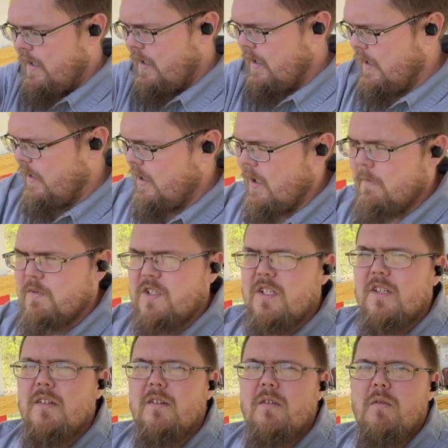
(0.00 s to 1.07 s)
It comes
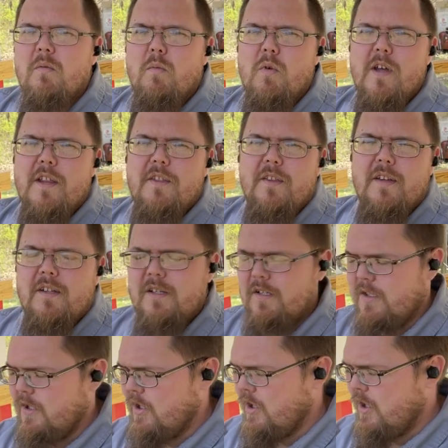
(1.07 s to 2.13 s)
with
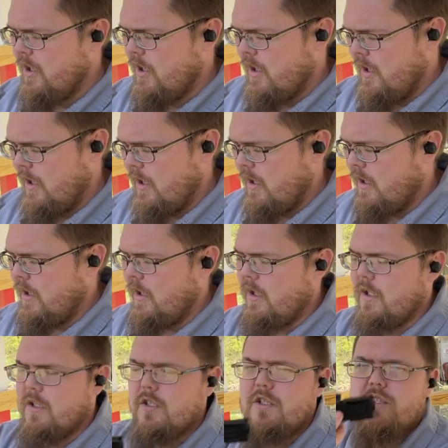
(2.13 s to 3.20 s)
uh,
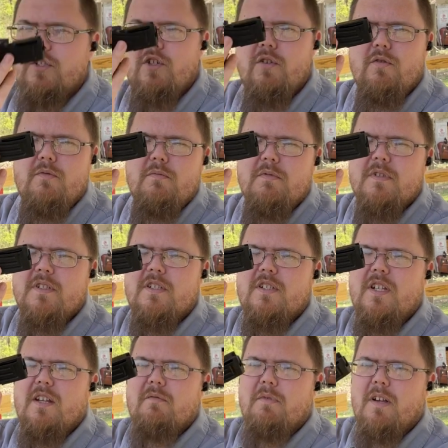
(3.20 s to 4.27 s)
two
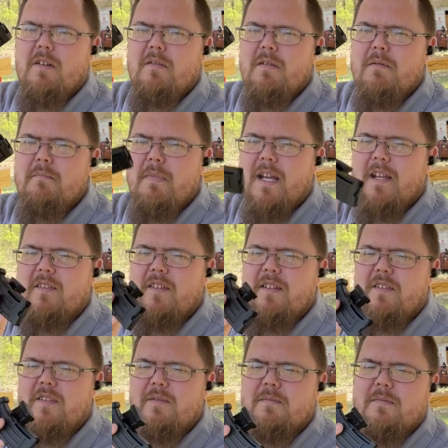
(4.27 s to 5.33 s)
10 round
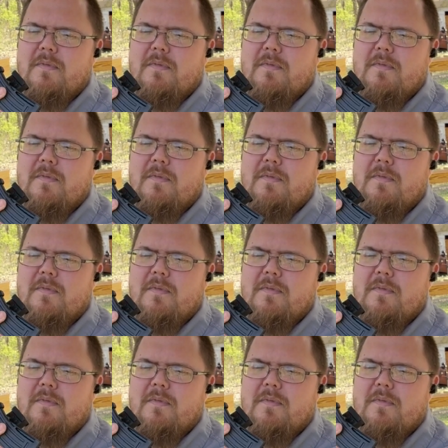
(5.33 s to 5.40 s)
magazines.